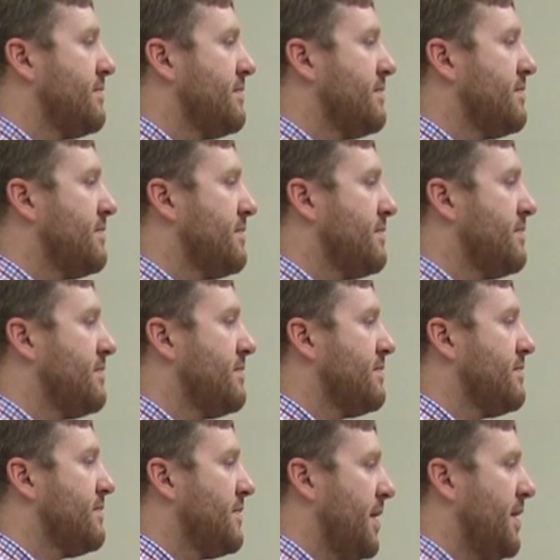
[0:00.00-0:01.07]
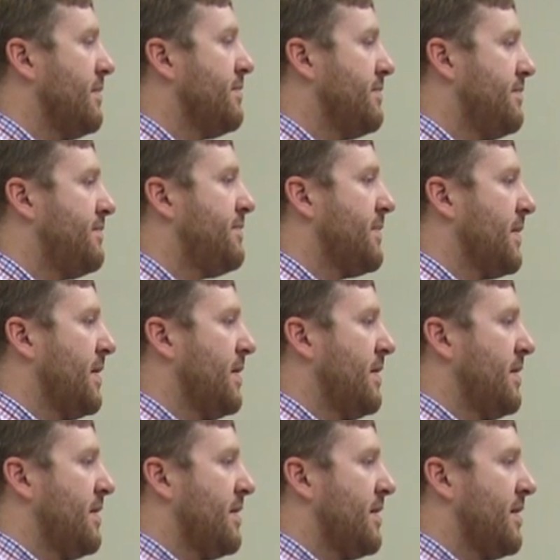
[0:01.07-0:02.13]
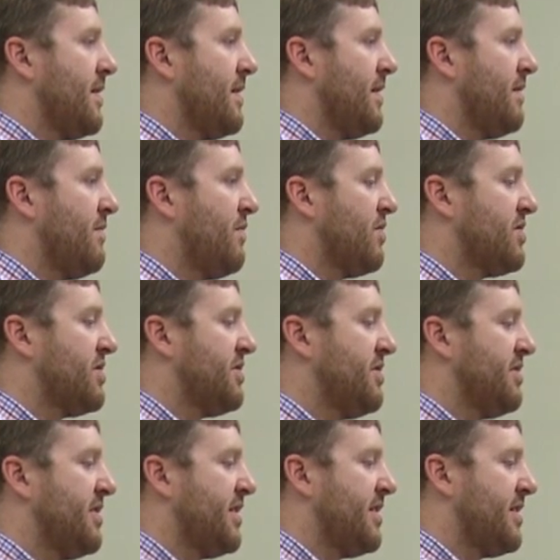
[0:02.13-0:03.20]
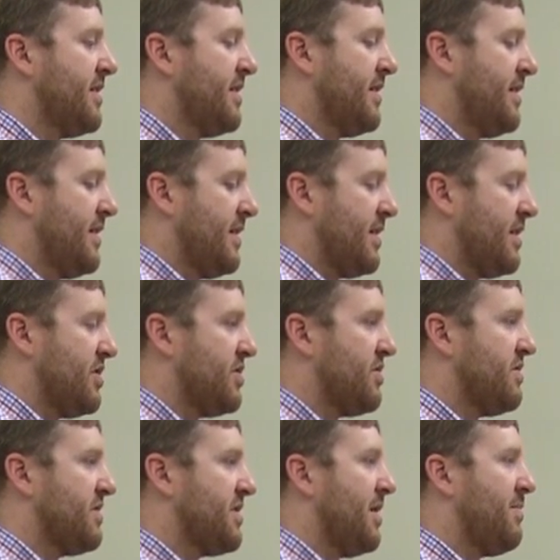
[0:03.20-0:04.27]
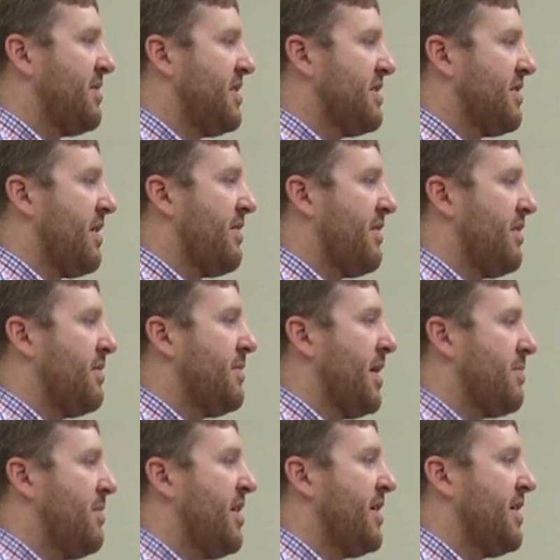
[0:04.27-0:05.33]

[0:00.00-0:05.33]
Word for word: coordinate it. And unfortunately, insurance companies are out there to make